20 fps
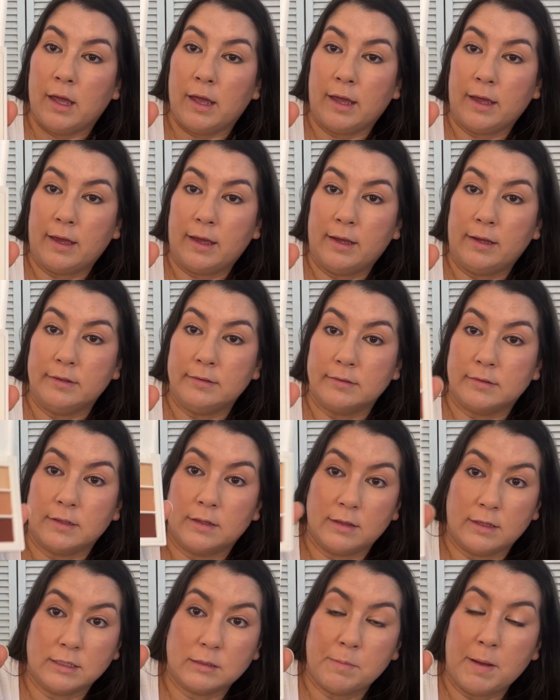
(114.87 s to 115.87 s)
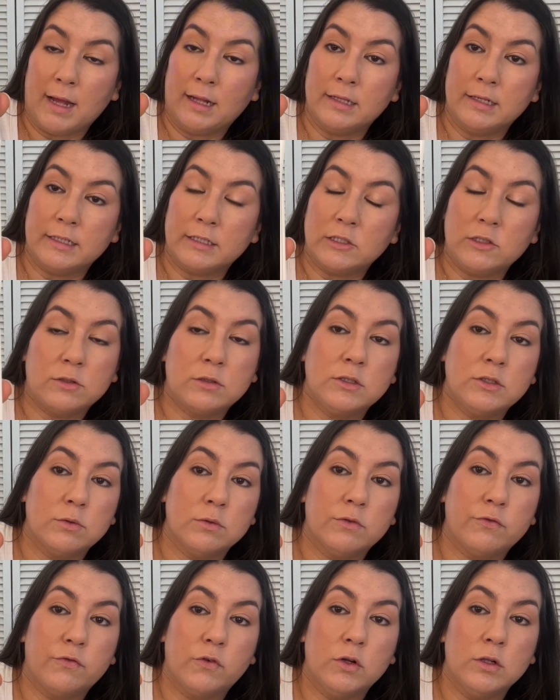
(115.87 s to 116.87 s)
and this palette, you could do a
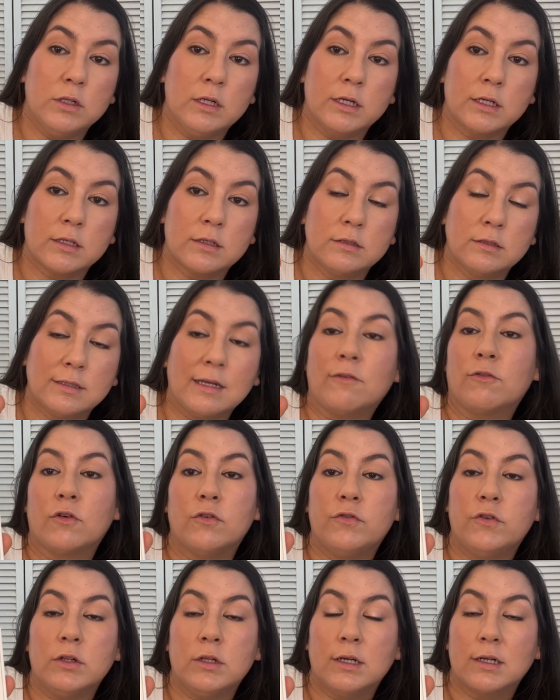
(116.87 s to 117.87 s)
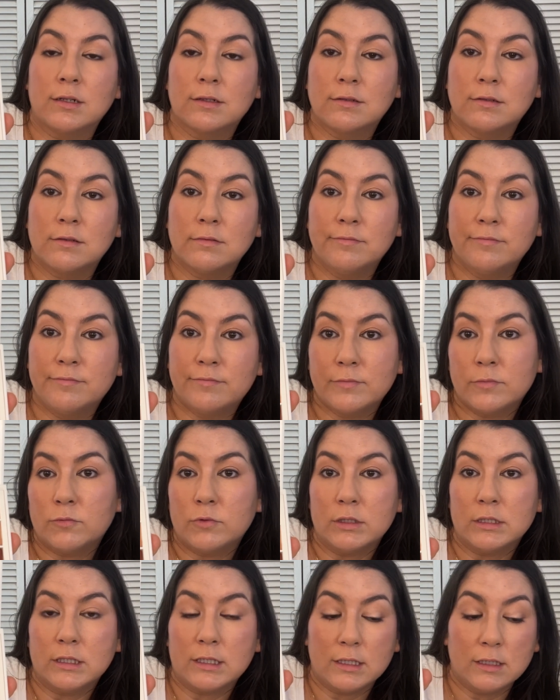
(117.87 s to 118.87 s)
full look, several full looks,
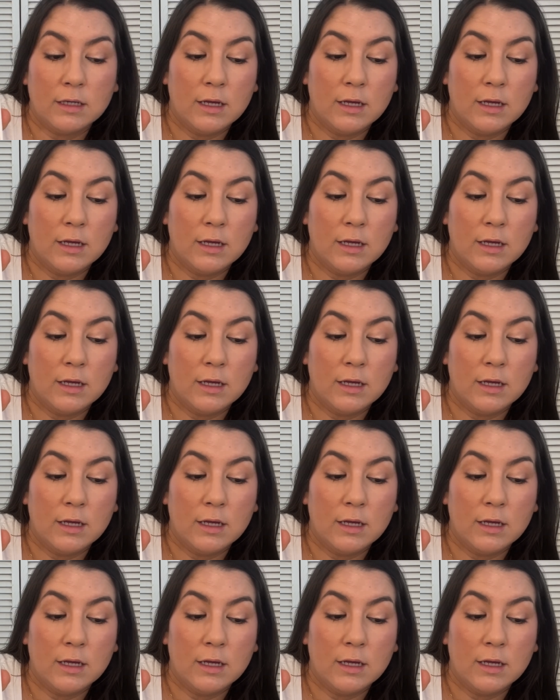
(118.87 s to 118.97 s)
really.